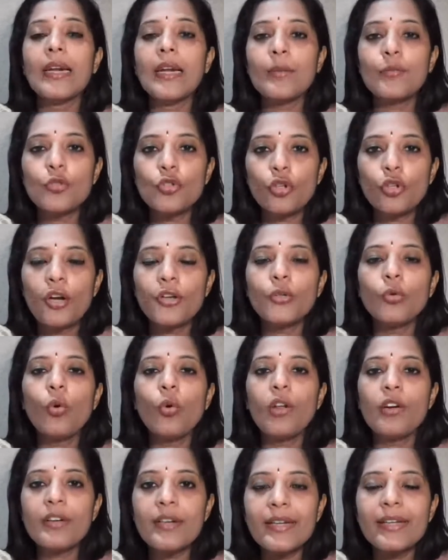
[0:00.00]
And I'm sure
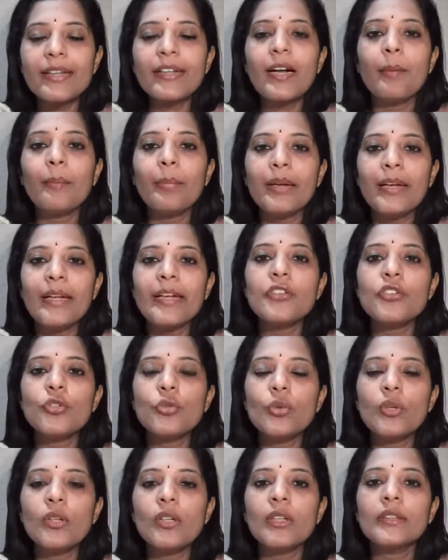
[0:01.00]
you already complained
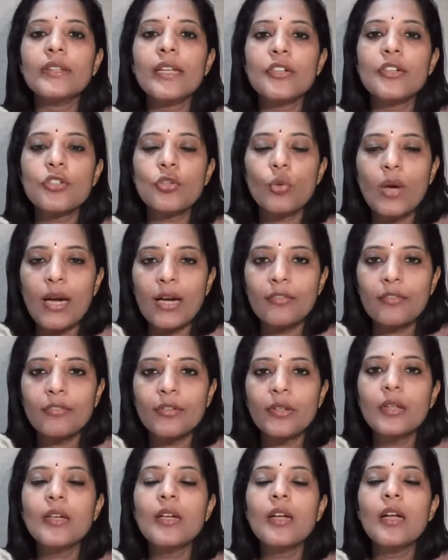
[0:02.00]
to her that you
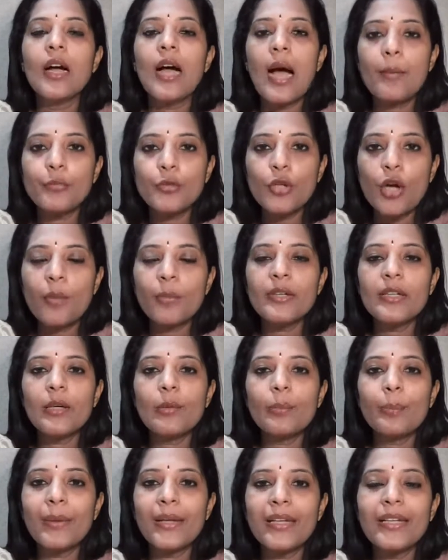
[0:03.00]
have a
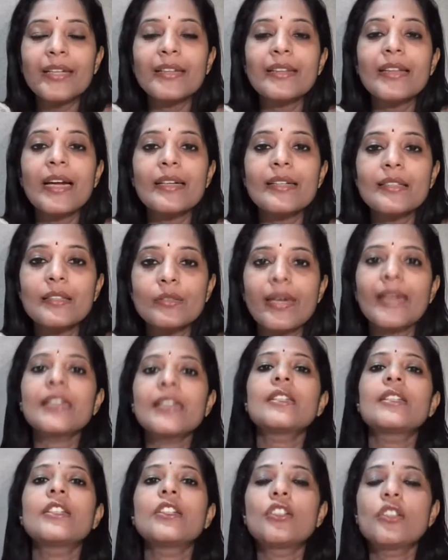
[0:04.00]
abdominal pain, and that is
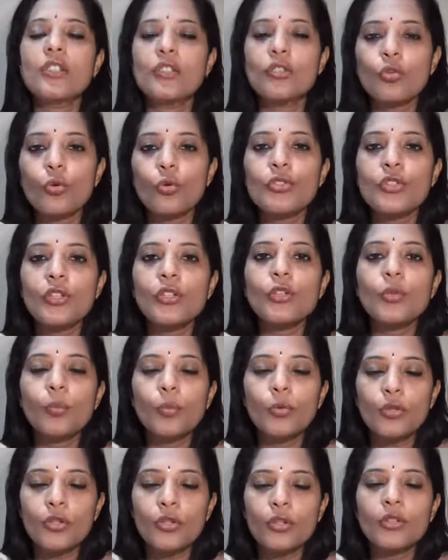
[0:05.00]
why she's chosen to
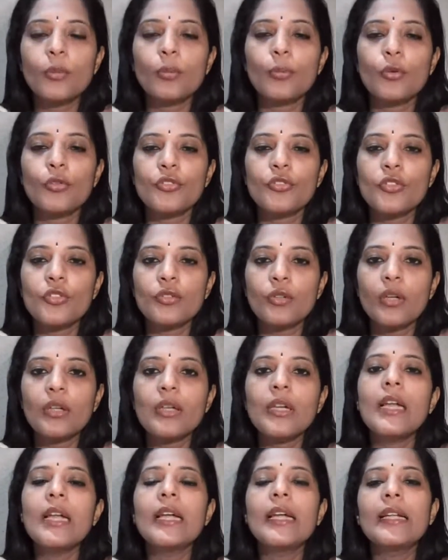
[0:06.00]
put on the
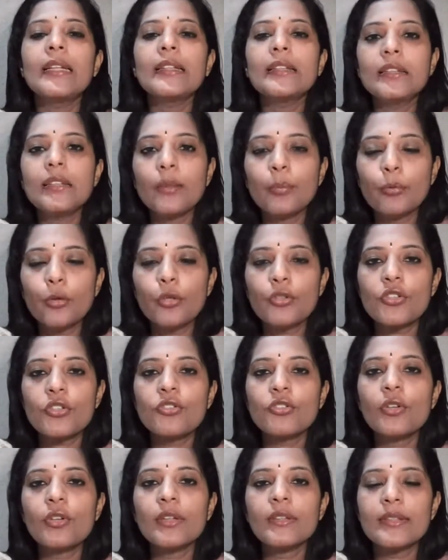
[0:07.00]
progesterone. The
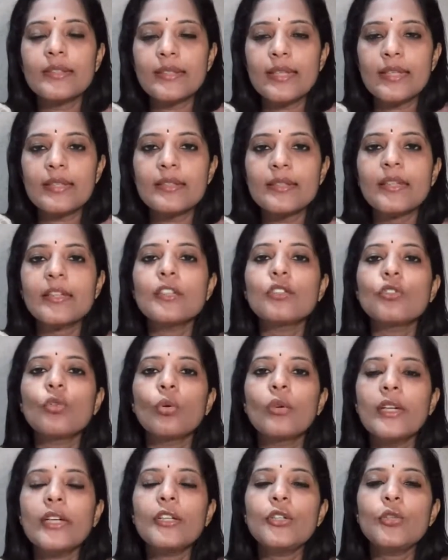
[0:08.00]
progesterone, the Sustain, is
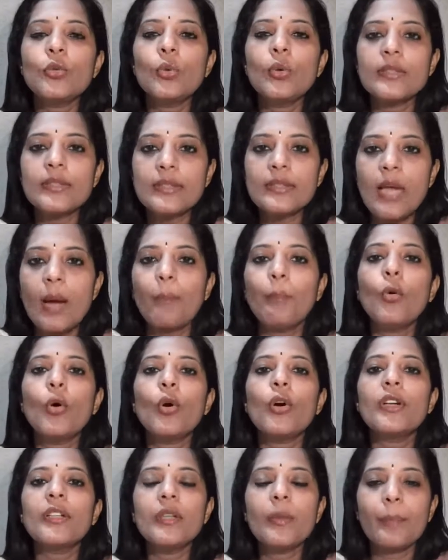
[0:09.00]
only to
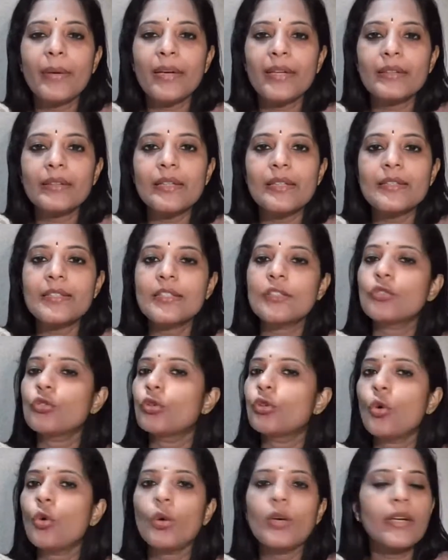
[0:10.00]
support the pregnancy.
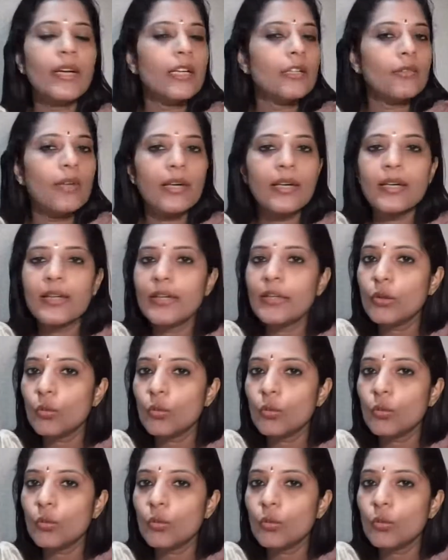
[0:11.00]
So don't get worried.